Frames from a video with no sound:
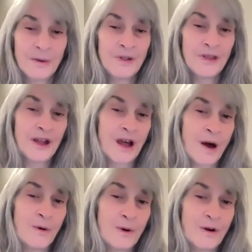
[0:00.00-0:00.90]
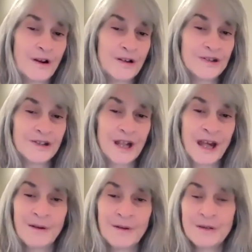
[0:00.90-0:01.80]
with the coworkers
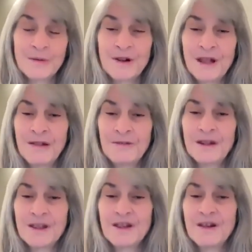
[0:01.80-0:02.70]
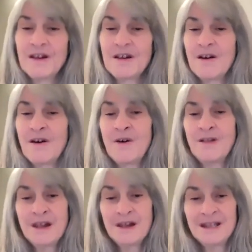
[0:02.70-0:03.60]
I was working with or
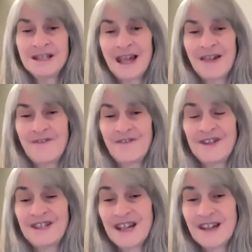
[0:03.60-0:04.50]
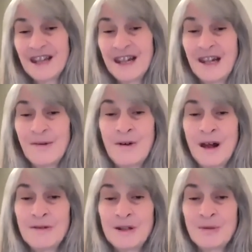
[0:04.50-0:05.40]
the unsafe facility
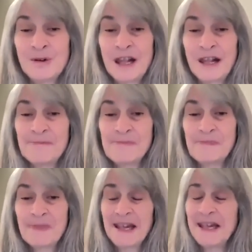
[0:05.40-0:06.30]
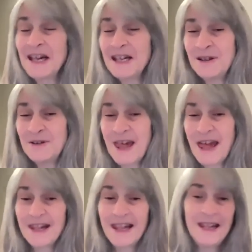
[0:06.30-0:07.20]
where I was working. And I knew
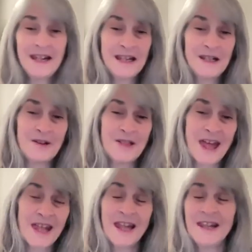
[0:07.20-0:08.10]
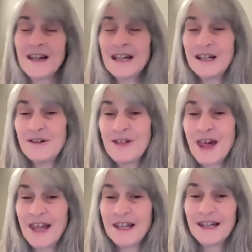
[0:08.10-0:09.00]
that, and I knew that, and I knew
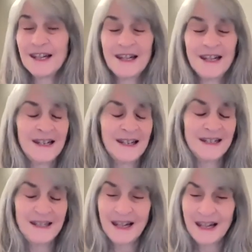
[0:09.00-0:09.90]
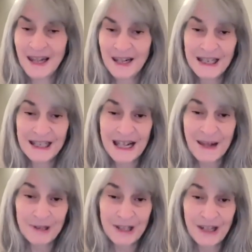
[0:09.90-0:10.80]
that. And I didn't take any
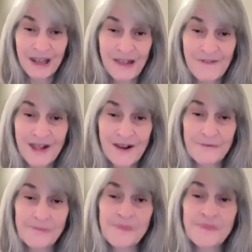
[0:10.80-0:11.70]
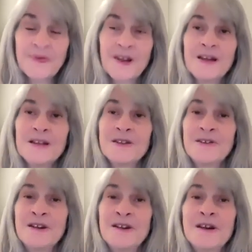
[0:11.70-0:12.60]
steps to leave there. So
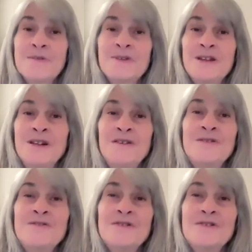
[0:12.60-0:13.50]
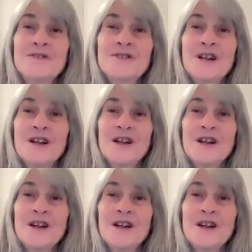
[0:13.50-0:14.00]
here comes the universe